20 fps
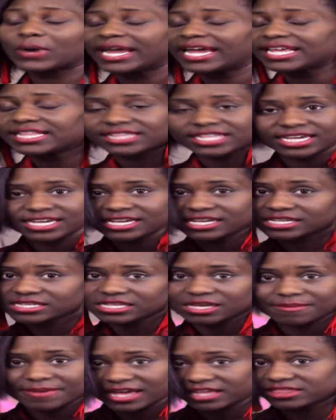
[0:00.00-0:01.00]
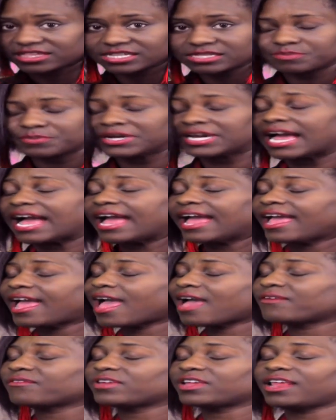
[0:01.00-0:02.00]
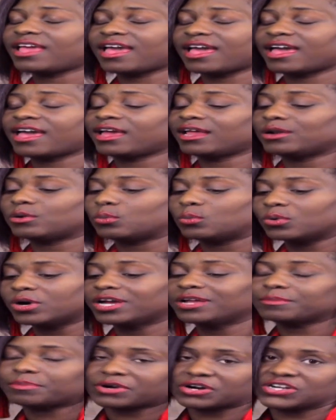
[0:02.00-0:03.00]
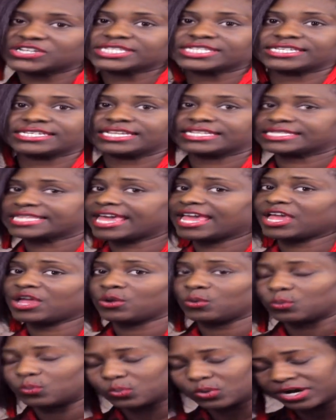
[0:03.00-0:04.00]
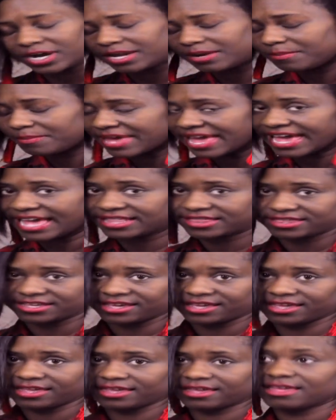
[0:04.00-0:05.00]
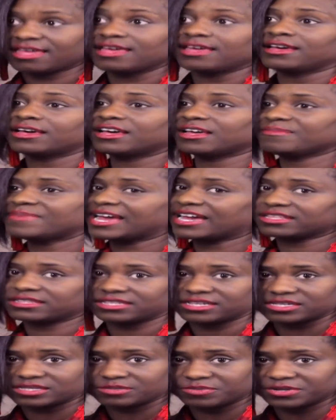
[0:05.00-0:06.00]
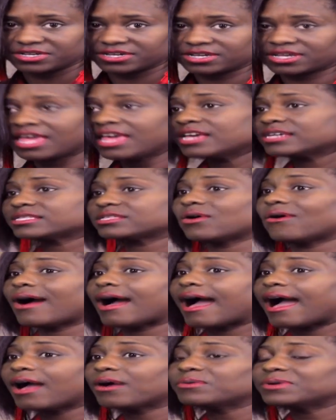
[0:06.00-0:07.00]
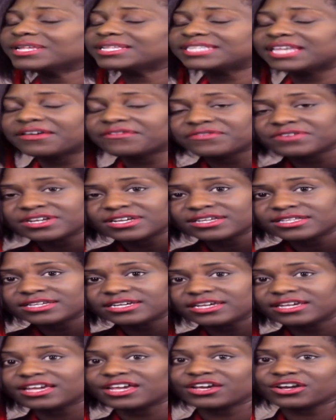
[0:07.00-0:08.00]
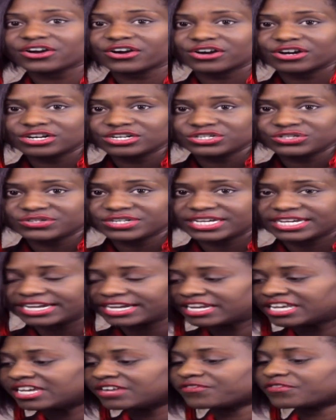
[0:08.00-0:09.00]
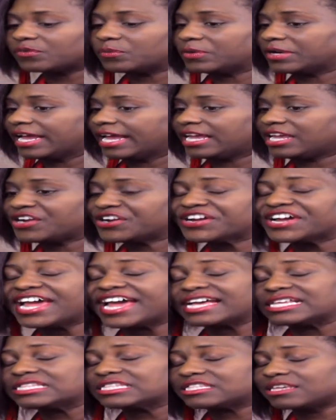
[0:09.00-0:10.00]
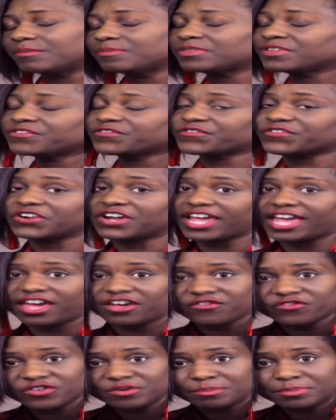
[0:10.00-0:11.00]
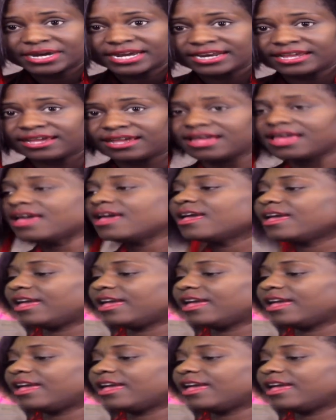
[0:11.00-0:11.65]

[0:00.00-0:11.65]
great things about this book. I haven't had one person say one bad thing about this book. So I would definitely encourage you to get it. From what I hear, it has something for everybody.